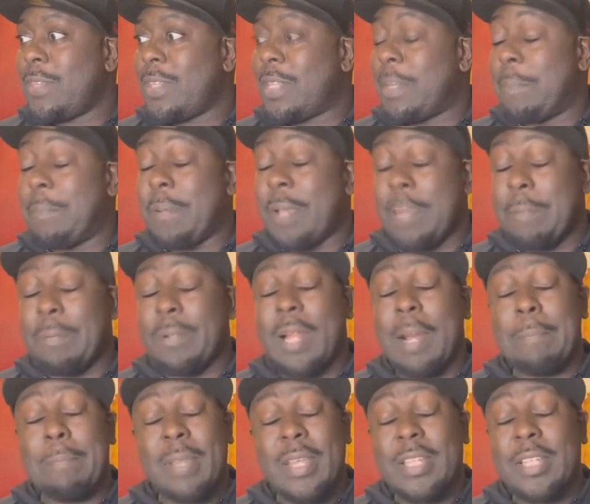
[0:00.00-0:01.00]
the people
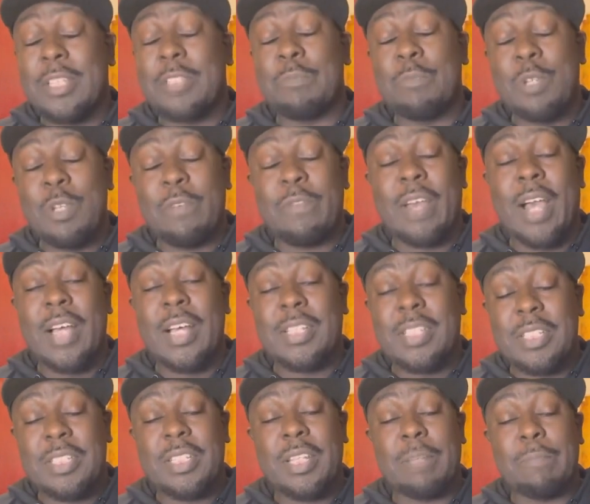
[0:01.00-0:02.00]
that made this movie, as
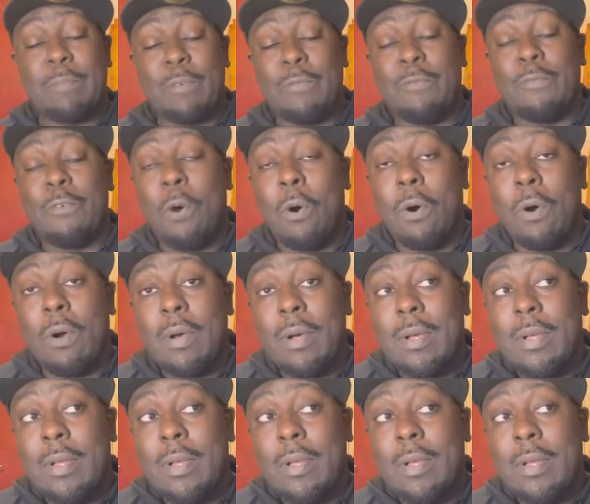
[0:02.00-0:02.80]
I said before,